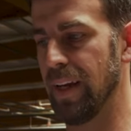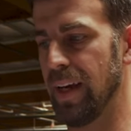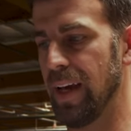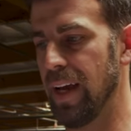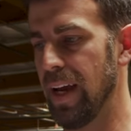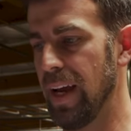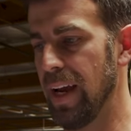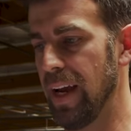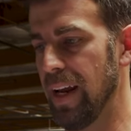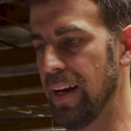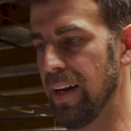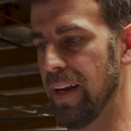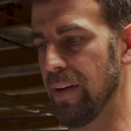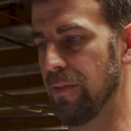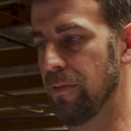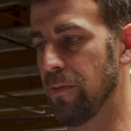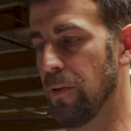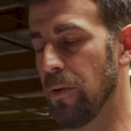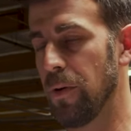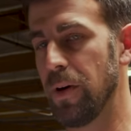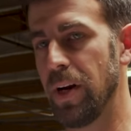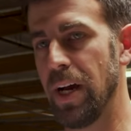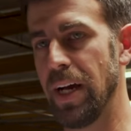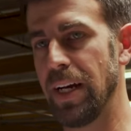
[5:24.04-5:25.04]
And at
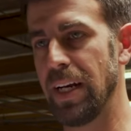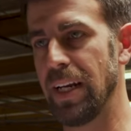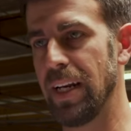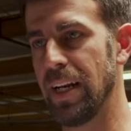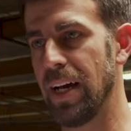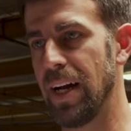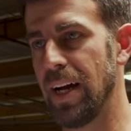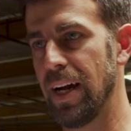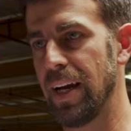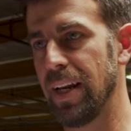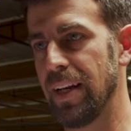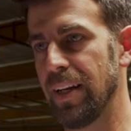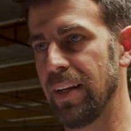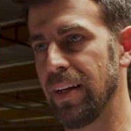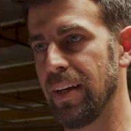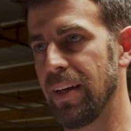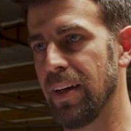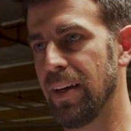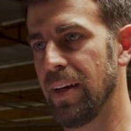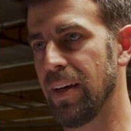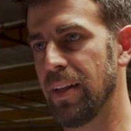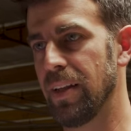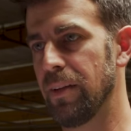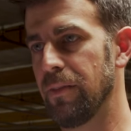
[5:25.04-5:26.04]
$499,
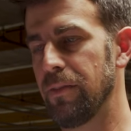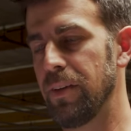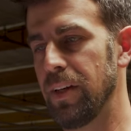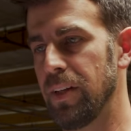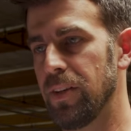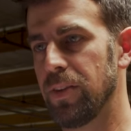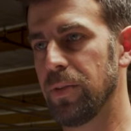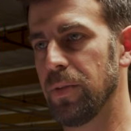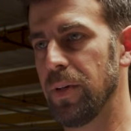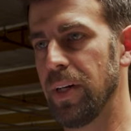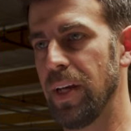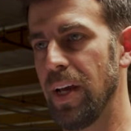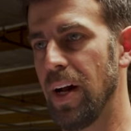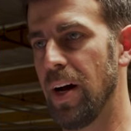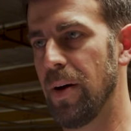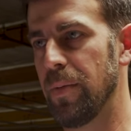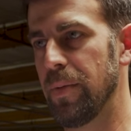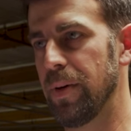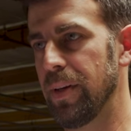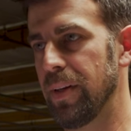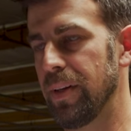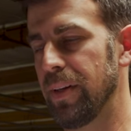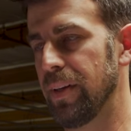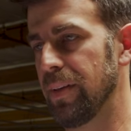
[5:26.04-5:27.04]
the V3
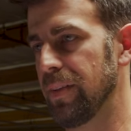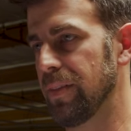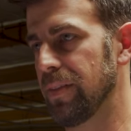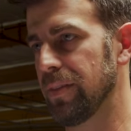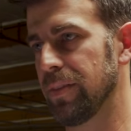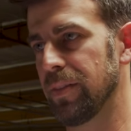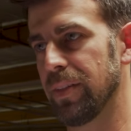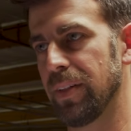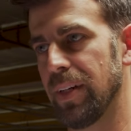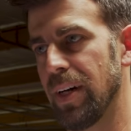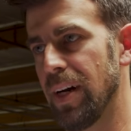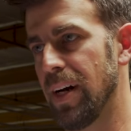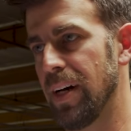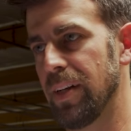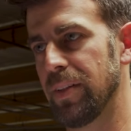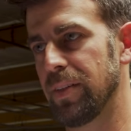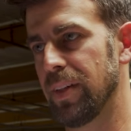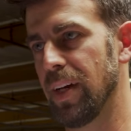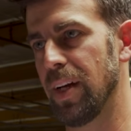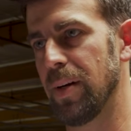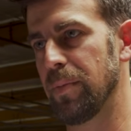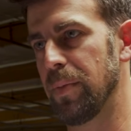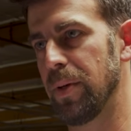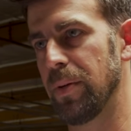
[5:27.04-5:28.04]
helmet is, God, it's
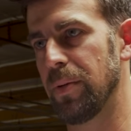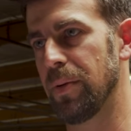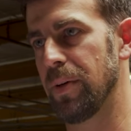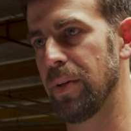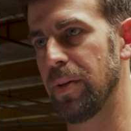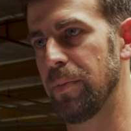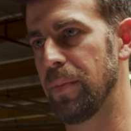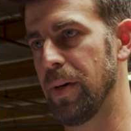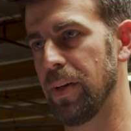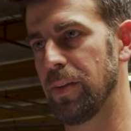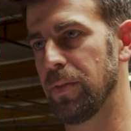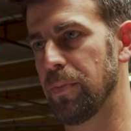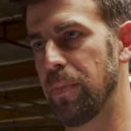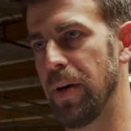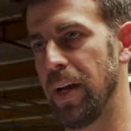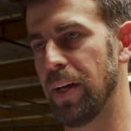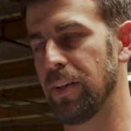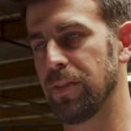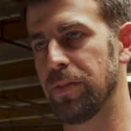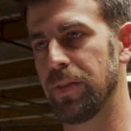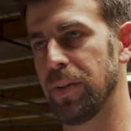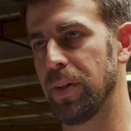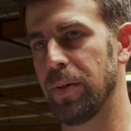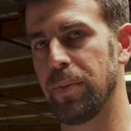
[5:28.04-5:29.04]
got to be one of the best bangs
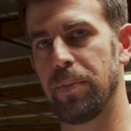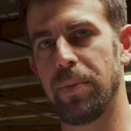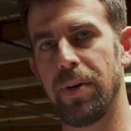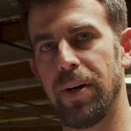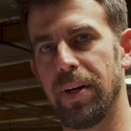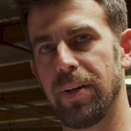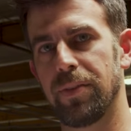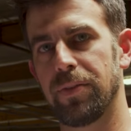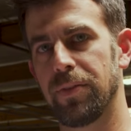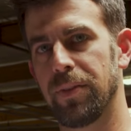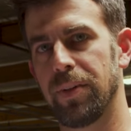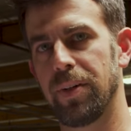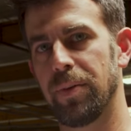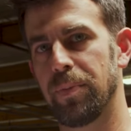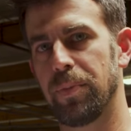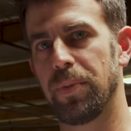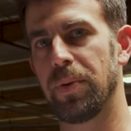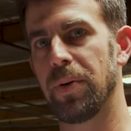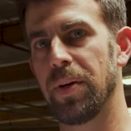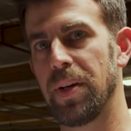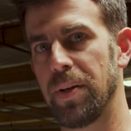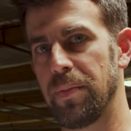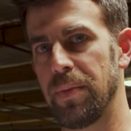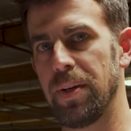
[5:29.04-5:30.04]
for your buck for a
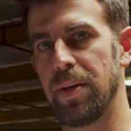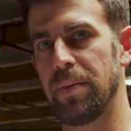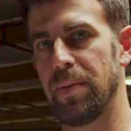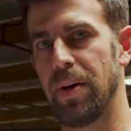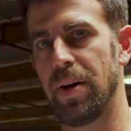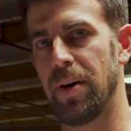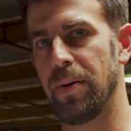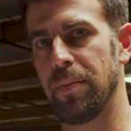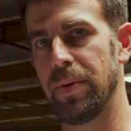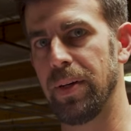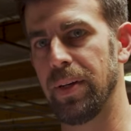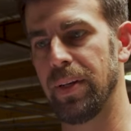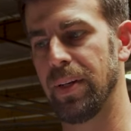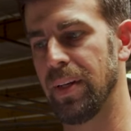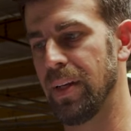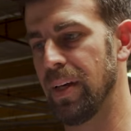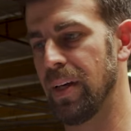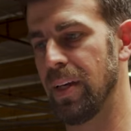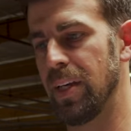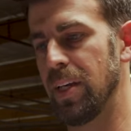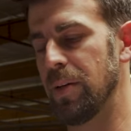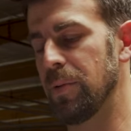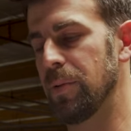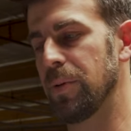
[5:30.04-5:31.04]
premium helmet.
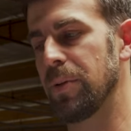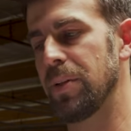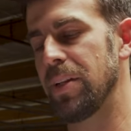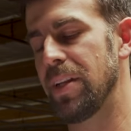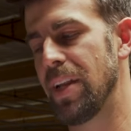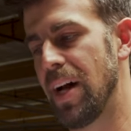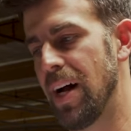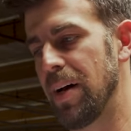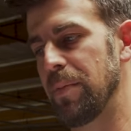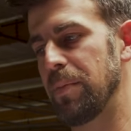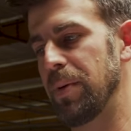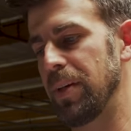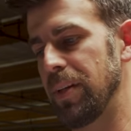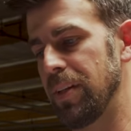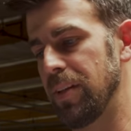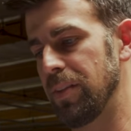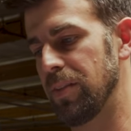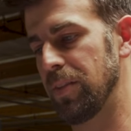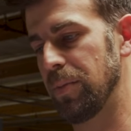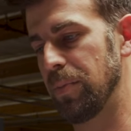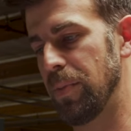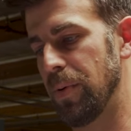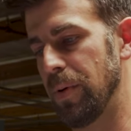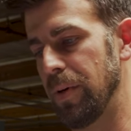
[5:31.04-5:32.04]
You will not be
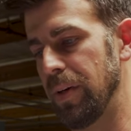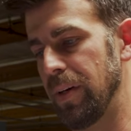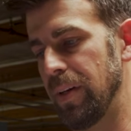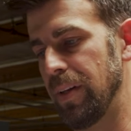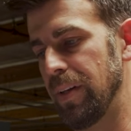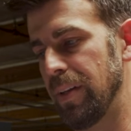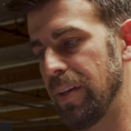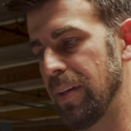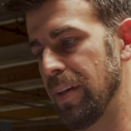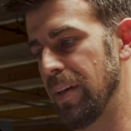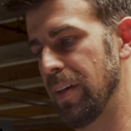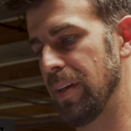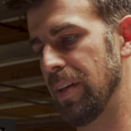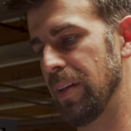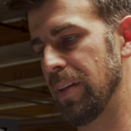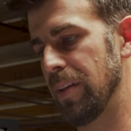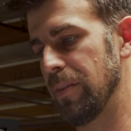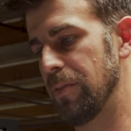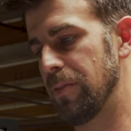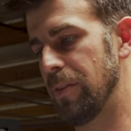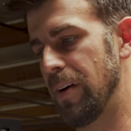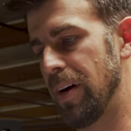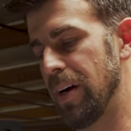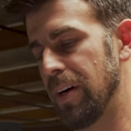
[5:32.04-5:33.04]
disappointed. The
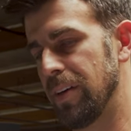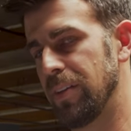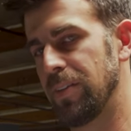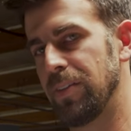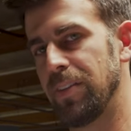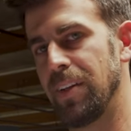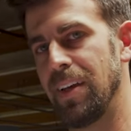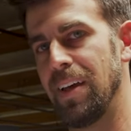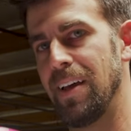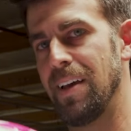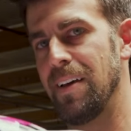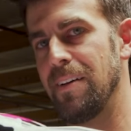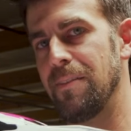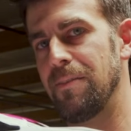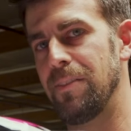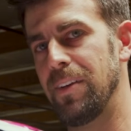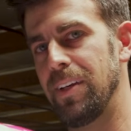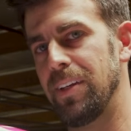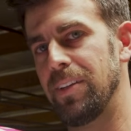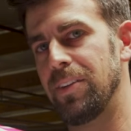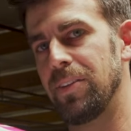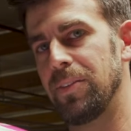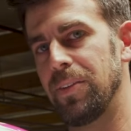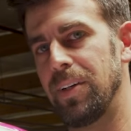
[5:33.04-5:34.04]
Fox
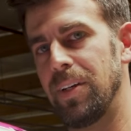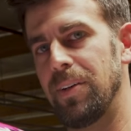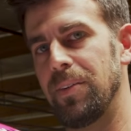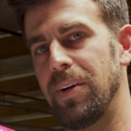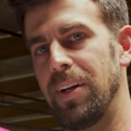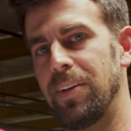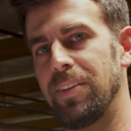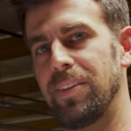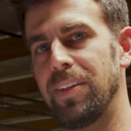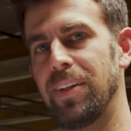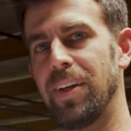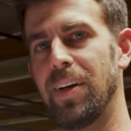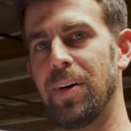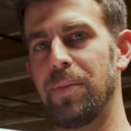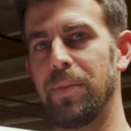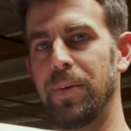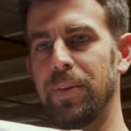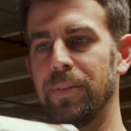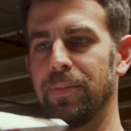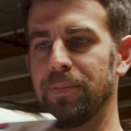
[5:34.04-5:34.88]
V3 racing helmet.